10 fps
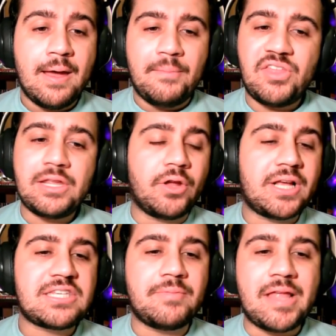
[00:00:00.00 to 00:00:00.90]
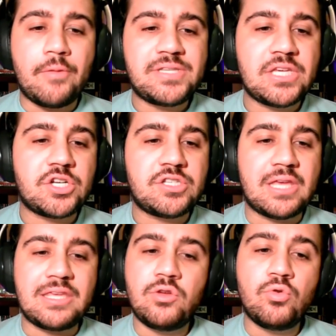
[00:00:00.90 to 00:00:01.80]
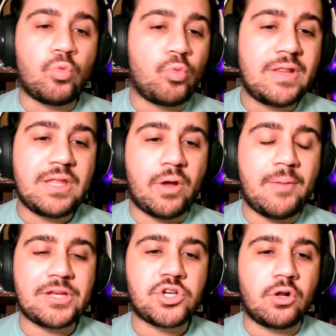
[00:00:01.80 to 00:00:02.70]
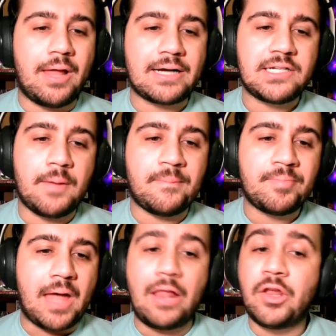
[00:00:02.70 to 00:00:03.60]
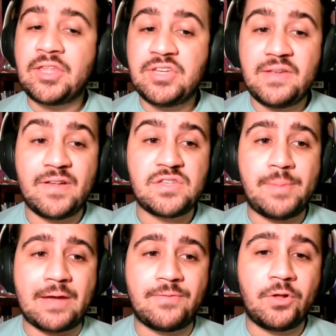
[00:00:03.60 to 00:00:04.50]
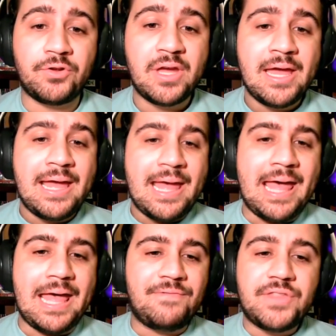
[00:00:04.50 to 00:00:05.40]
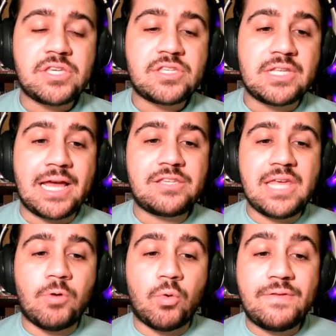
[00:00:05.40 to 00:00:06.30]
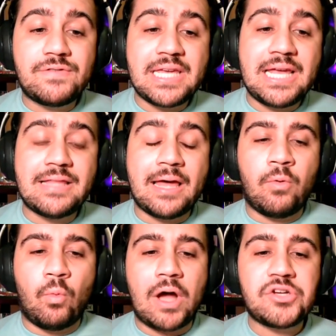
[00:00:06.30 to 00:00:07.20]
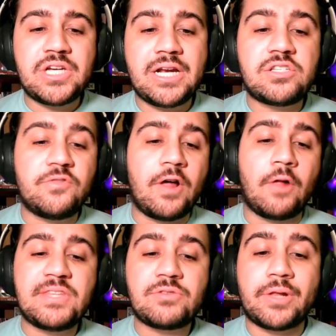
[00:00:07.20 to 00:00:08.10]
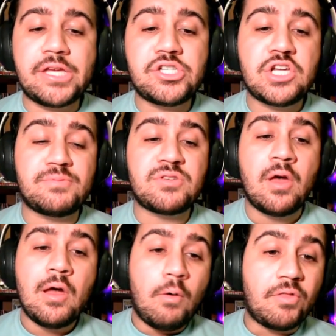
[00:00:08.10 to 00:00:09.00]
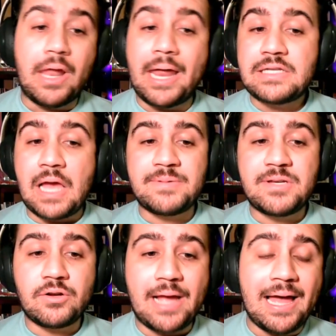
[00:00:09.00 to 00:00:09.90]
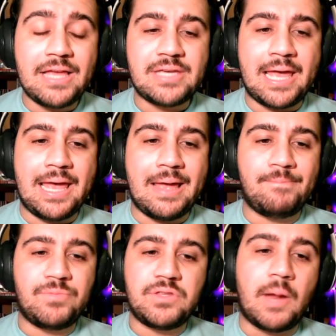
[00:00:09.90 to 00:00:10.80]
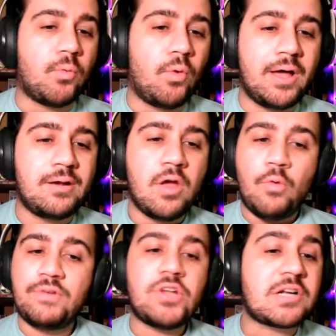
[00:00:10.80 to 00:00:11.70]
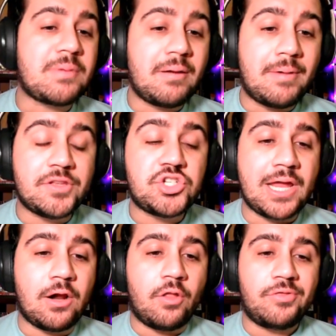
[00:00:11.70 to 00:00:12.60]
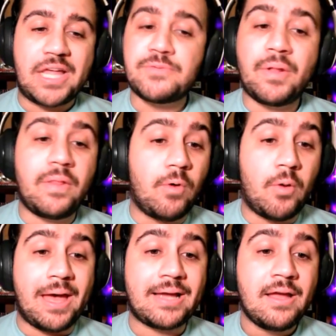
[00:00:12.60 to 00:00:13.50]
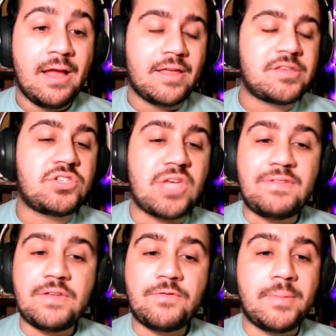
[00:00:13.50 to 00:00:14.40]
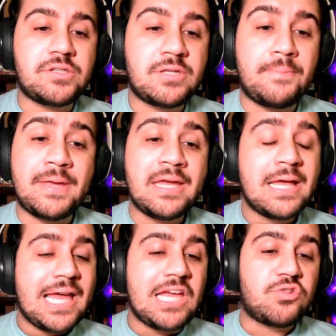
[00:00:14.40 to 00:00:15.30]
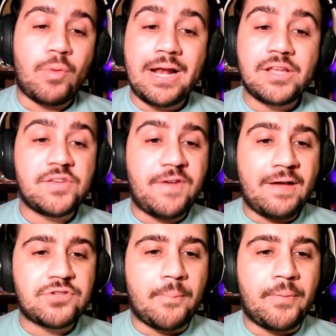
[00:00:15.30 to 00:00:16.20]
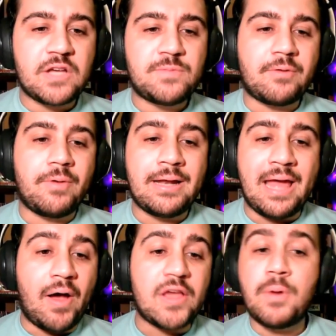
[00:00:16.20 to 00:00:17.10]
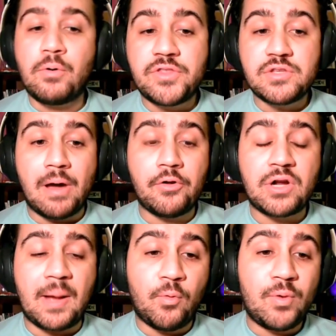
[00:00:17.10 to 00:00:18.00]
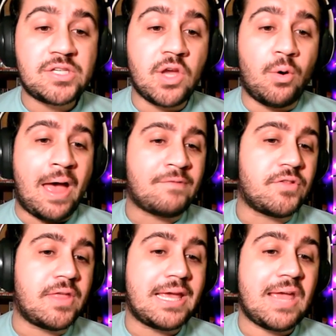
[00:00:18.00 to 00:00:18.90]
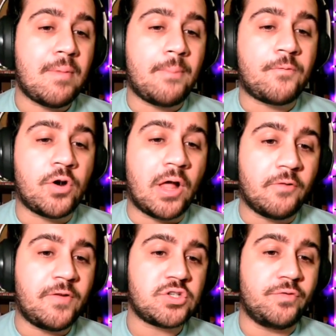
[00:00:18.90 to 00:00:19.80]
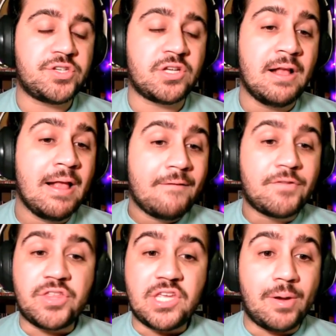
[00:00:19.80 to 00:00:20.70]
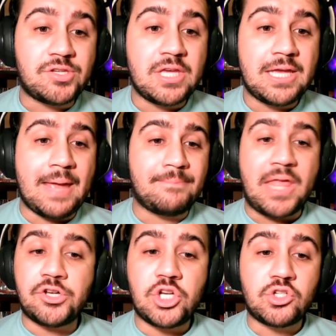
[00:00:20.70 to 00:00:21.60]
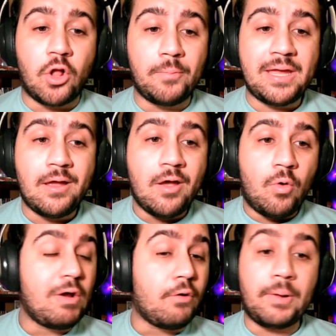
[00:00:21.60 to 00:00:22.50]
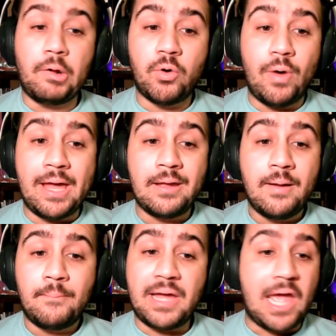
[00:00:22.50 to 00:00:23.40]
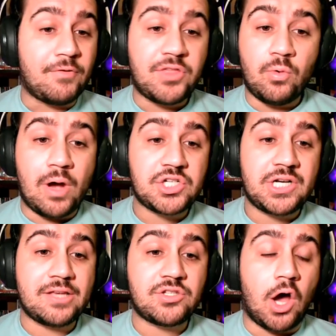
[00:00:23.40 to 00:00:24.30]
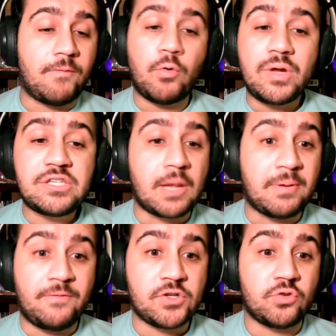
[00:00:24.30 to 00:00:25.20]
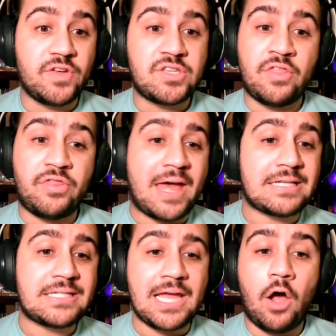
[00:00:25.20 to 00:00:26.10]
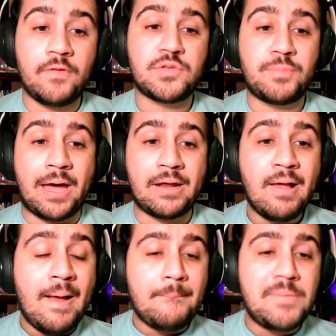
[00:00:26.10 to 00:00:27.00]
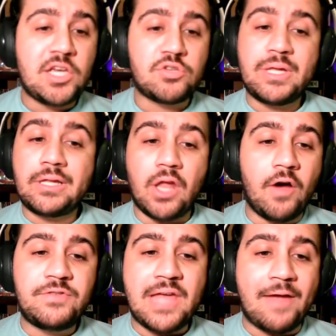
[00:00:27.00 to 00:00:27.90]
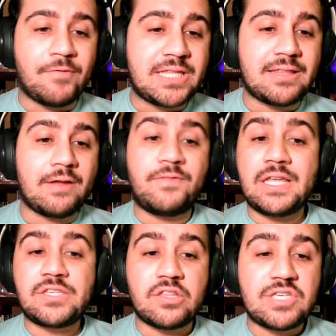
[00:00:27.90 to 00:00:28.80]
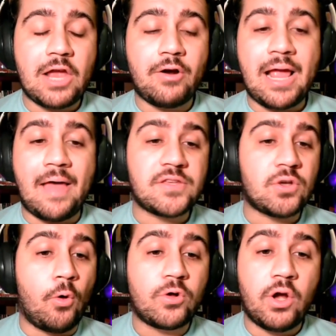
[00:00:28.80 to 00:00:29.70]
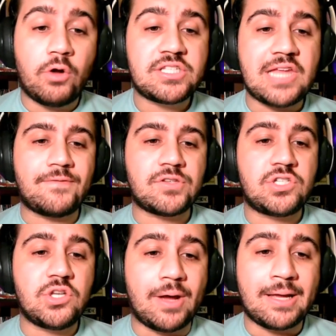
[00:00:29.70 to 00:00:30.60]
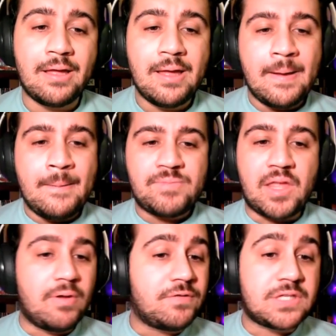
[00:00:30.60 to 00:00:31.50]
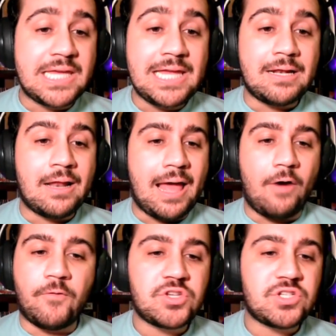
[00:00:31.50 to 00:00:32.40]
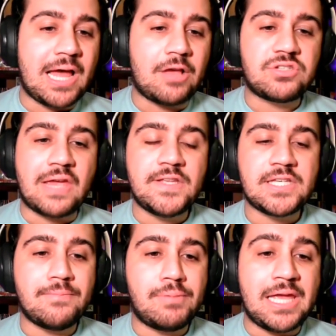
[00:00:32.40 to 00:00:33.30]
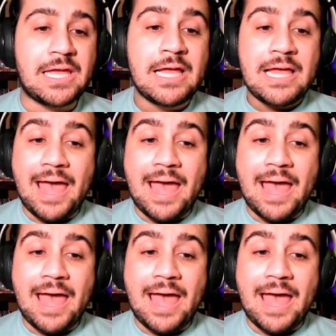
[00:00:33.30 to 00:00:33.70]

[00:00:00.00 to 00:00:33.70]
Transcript: But then you look at some of the other positions that you really want to make sure are locked up. I look at the defensive backfield. And this is the nice thing where we've seen that Washington has developed these relationships with a lot of top tier guys. And number one, we've talked about him on this channel. That's Bralan Womack. That's a safety from Mississippi. He's rated as a 5-star prospect right now. I spoke with his mother a couple weeks ago after they came up for an unofficial visit for the USC game. And she told me we were blown away by everything Washington has to offer. We set up an official visit that day on the spot because we loved everything that Vinny Sunseri and this whole coaching staff is doing. And we've seen how versatile safeties can be.